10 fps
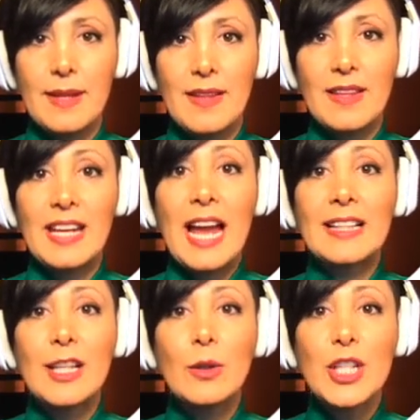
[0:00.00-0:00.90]
The
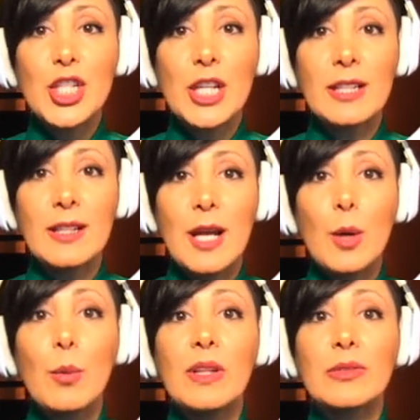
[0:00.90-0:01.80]
calculation
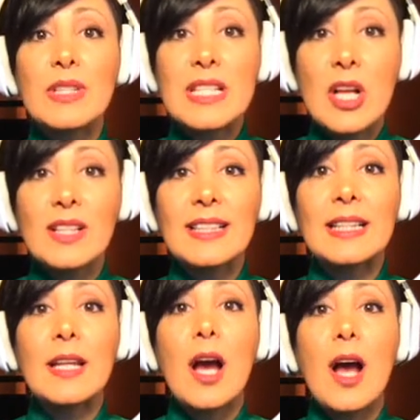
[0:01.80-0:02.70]
will result
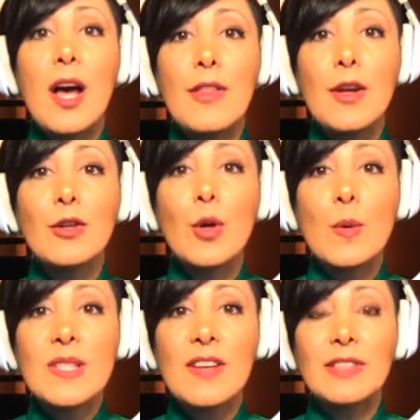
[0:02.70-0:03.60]
in other
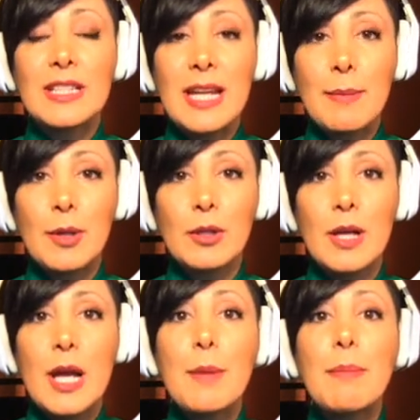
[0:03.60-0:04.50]
rows of the table
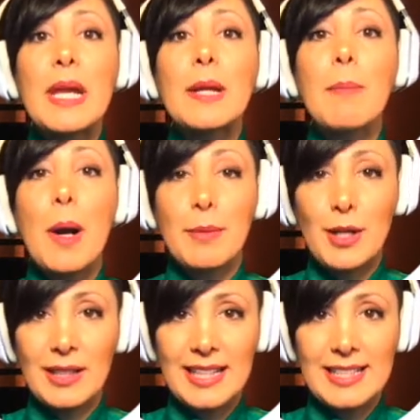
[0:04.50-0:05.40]
being
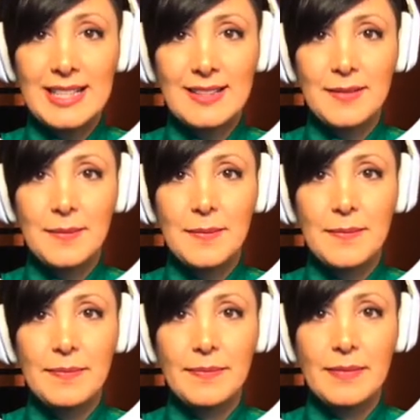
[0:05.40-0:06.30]
populated
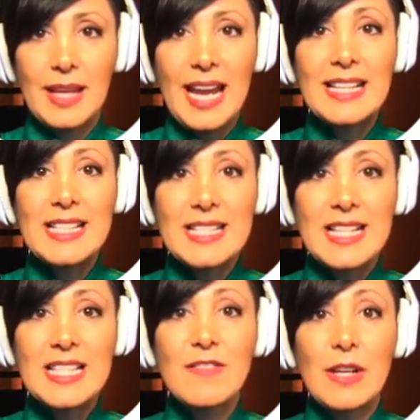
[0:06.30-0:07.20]
and
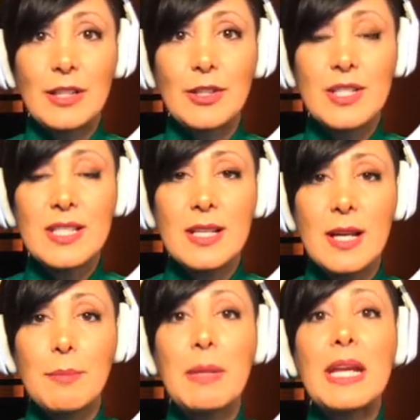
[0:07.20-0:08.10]
distance vectors
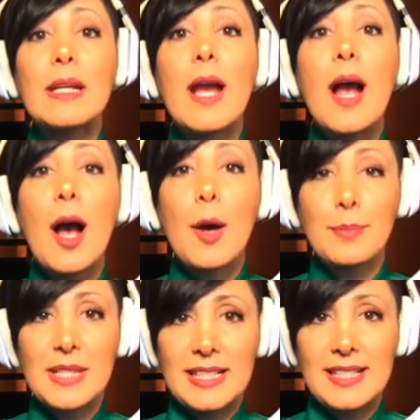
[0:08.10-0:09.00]
being
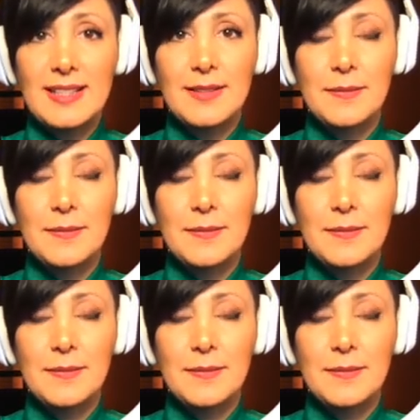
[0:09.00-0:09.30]
updated.